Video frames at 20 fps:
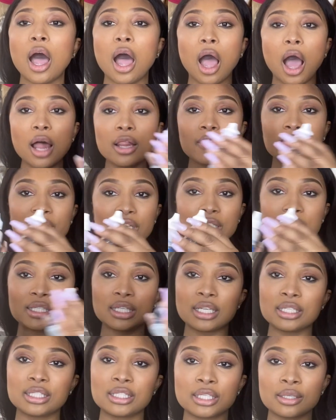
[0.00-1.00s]
All of these
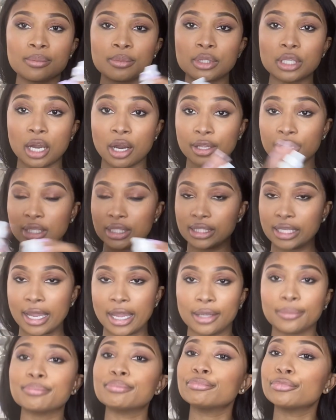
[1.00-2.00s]
systems are the
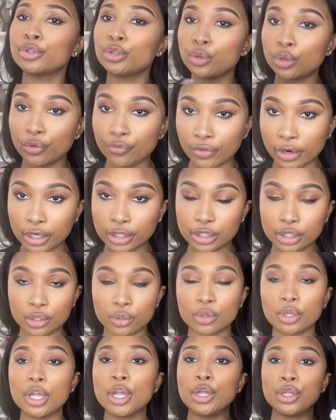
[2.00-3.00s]
same, universal.